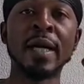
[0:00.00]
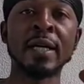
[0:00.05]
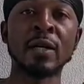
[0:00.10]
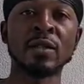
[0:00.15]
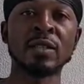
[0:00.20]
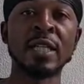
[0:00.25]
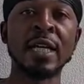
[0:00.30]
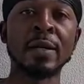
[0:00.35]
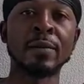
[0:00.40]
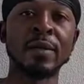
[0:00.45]
I ain't
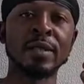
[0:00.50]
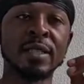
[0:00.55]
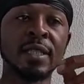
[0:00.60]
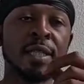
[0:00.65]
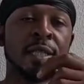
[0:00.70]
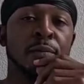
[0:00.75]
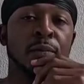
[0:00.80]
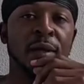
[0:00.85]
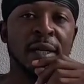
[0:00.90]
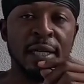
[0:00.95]
gonna say how much he
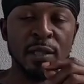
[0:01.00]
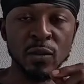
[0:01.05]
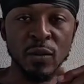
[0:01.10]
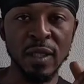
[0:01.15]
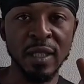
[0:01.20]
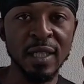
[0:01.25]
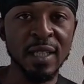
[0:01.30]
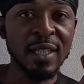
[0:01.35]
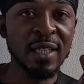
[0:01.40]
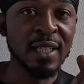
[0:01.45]
did, but guess
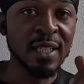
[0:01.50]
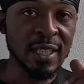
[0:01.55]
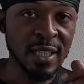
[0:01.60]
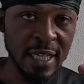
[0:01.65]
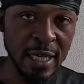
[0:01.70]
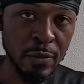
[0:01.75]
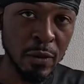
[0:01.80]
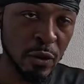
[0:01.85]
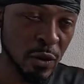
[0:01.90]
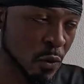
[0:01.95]
what? He
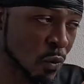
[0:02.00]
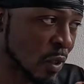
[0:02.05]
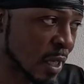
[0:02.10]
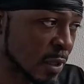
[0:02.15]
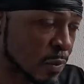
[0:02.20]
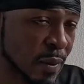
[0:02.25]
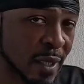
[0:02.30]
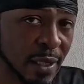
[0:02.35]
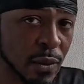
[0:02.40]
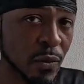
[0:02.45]
had multiple
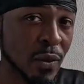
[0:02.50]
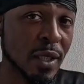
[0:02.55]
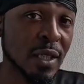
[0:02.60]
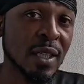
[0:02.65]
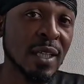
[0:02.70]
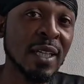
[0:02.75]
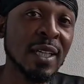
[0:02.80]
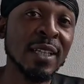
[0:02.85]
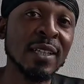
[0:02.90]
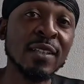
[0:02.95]
wives. But guess what?
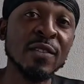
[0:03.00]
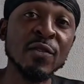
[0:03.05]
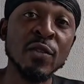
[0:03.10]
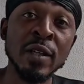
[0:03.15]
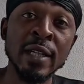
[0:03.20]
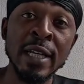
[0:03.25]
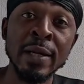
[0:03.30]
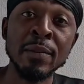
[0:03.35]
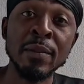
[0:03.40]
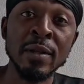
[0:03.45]
For
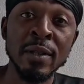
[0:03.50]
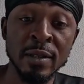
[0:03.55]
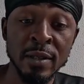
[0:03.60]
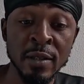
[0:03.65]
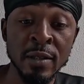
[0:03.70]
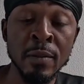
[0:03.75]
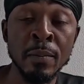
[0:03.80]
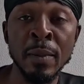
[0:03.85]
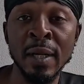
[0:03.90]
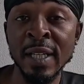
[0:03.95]
them,
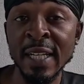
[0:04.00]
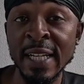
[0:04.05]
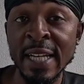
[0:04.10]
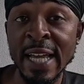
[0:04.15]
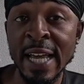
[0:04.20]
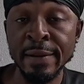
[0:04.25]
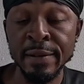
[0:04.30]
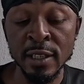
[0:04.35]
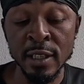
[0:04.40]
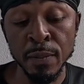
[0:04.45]
the money they
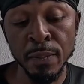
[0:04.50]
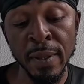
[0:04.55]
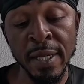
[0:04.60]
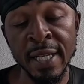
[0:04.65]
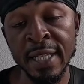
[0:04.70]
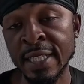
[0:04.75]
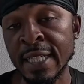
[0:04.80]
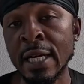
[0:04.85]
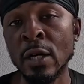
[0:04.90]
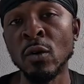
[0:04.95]
had to spend,
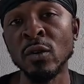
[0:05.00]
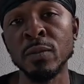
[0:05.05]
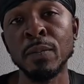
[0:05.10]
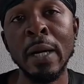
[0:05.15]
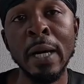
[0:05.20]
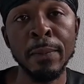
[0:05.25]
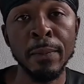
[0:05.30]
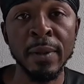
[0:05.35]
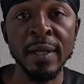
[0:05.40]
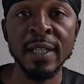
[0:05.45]
it's not always
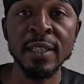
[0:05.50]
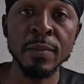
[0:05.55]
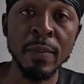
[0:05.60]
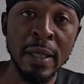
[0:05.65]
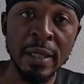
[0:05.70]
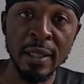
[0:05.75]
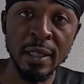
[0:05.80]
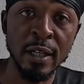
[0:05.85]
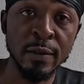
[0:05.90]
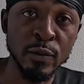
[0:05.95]
about money. It's
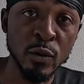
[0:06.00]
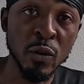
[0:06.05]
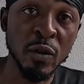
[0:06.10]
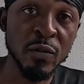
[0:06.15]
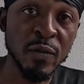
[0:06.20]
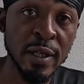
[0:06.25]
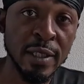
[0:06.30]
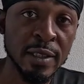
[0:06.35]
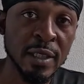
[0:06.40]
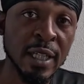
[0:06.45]
about love too.
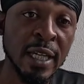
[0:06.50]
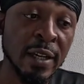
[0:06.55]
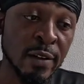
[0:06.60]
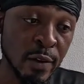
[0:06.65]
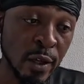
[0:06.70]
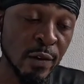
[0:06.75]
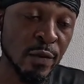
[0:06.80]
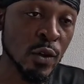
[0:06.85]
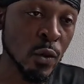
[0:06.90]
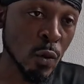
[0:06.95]
Affection.
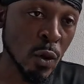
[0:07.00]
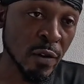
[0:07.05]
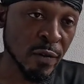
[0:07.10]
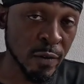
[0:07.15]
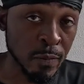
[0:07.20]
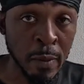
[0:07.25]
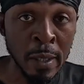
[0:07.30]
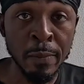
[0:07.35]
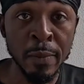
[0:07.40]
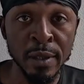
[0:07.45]
If you work for
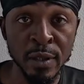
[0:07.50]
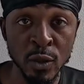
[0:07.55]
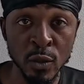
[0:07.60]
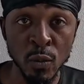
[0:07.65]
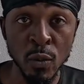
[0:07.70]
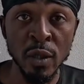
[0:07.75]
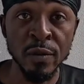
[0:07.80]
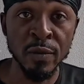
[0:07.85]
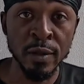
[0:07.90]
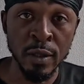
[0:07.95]
my mother's
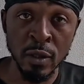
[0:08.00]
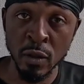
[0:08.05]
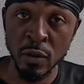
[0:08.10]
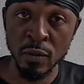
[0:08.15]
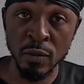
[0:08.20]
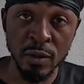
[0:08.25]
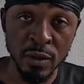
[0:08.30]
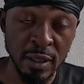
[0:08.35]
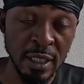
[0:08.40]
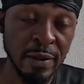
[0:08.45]
work, you know,
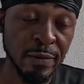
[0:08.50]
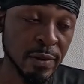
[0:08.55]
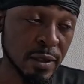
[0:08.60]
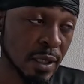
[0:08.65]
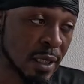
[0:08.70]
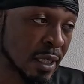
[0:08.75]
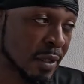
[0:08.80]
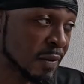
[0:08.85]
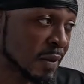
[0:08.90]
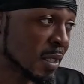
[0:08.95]
love is
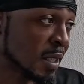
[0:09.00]
love.